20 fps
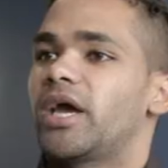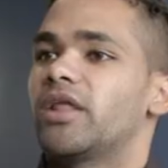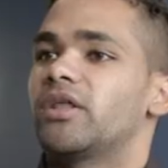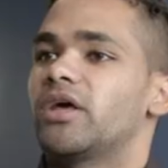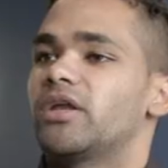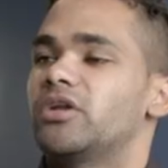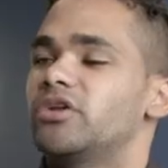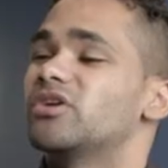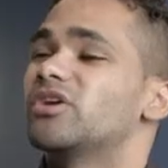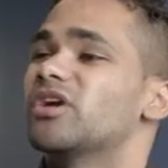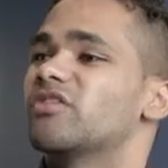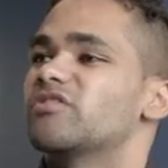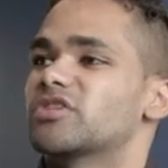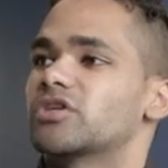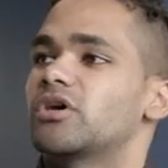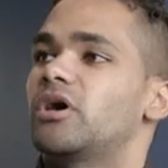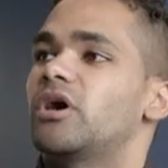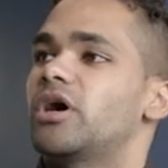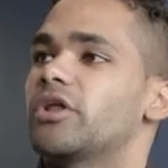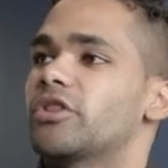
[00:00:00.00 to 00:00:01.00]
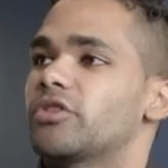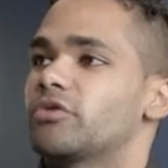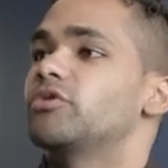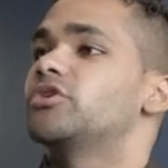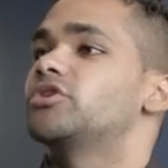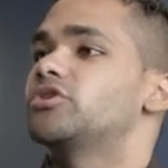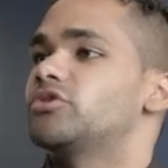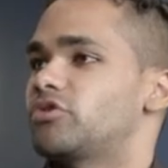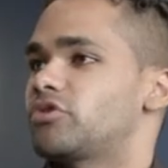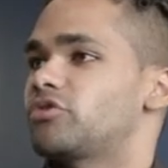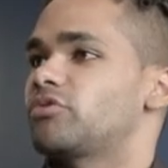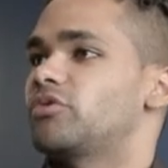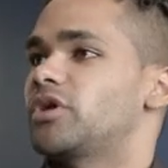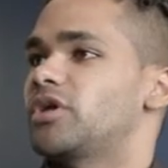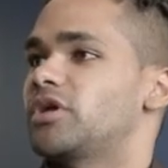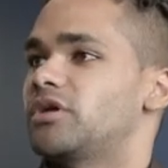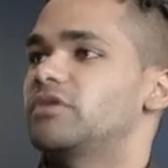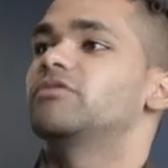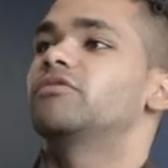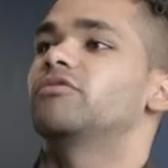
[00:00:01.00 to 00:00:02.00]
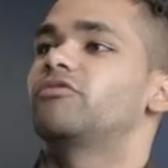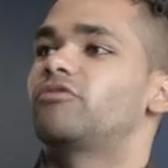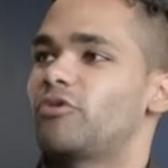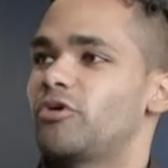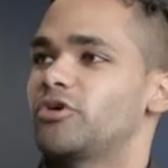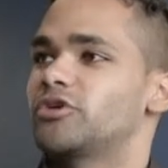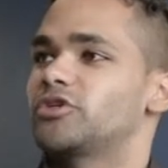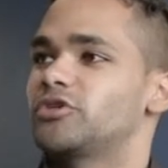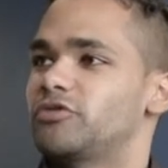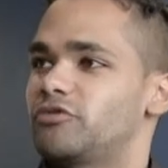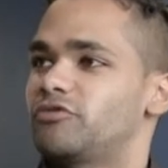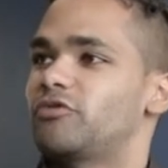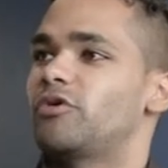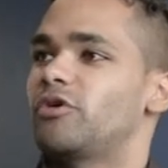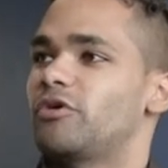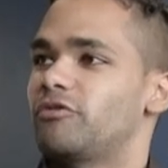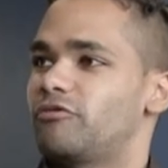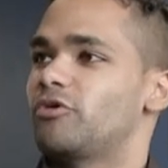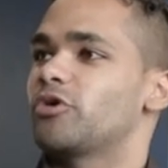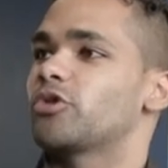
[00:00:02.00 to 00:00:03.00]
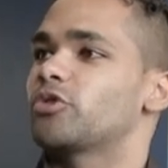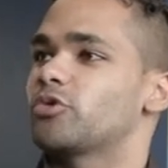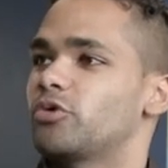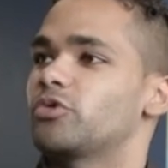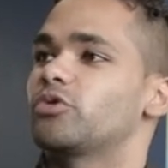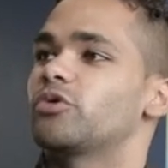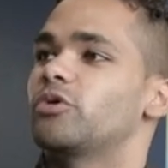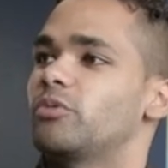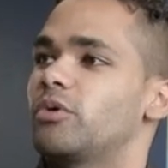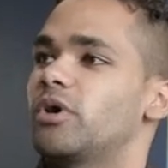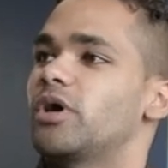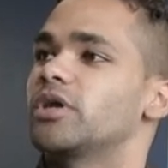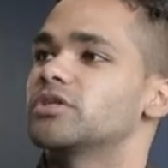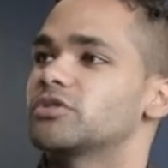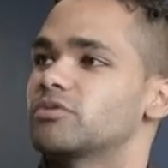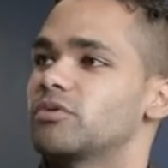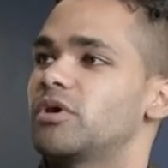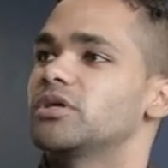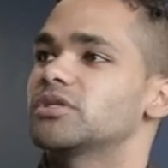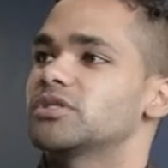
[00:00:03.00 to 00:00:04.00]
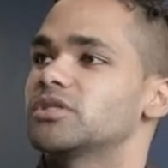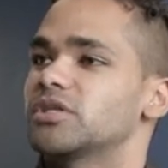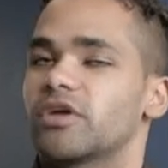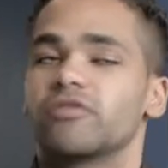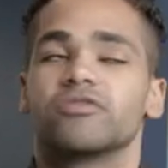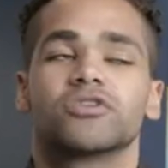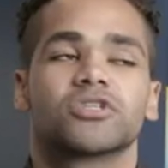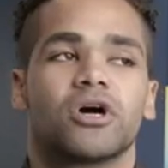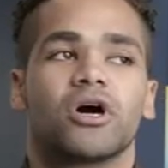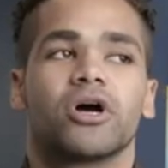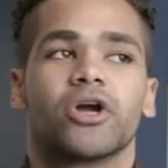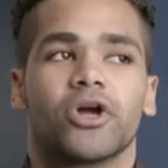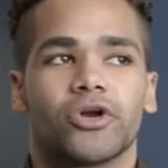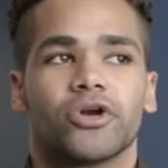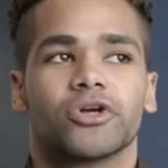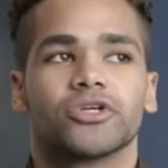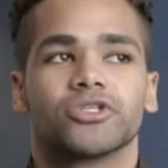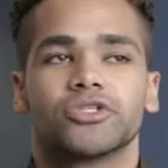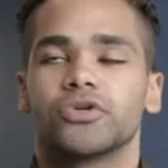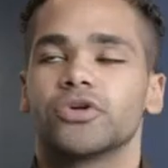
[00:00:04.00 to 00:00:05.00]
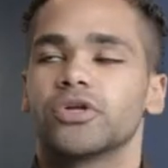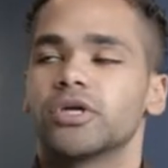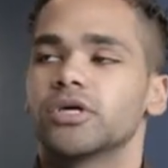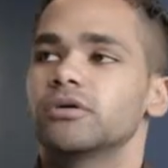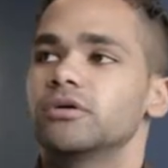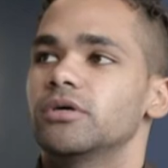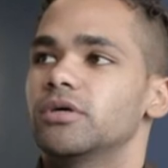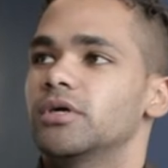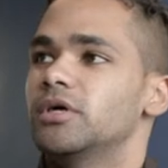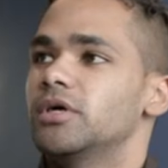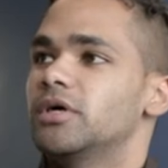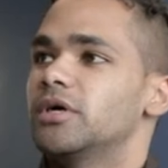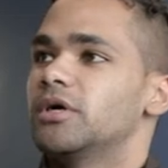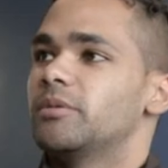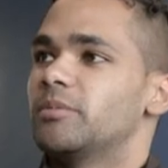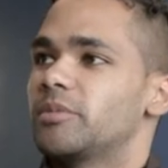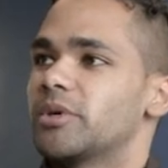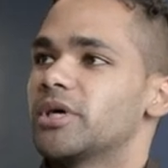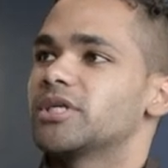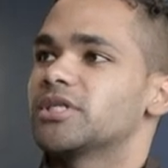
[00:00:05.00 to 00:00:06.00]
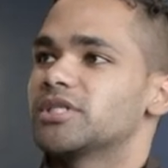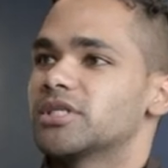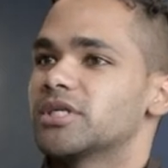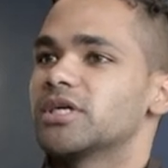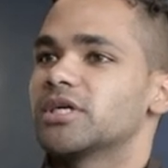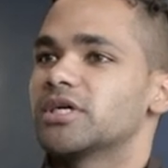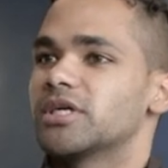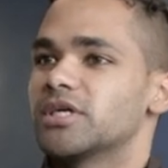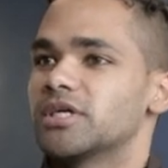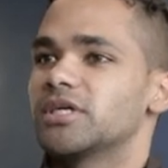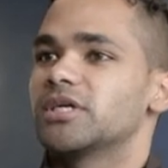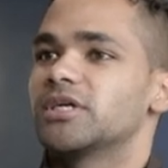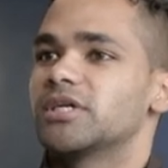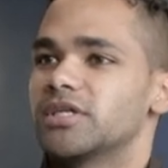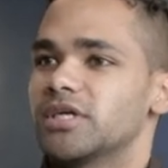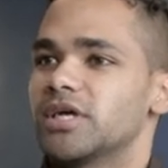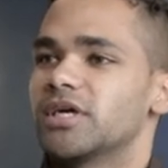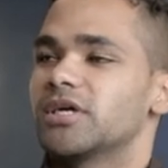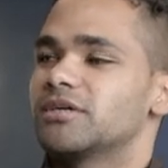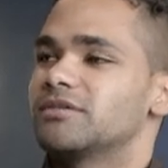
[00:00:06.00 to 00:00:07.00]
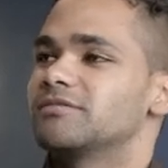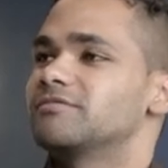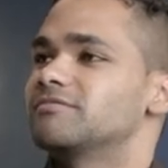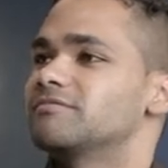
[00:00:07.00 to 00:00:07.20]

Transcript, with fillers: And then you can give us a call at three two three, four two four, four three three one as well to give us a call here in our studio. But uh, yeah,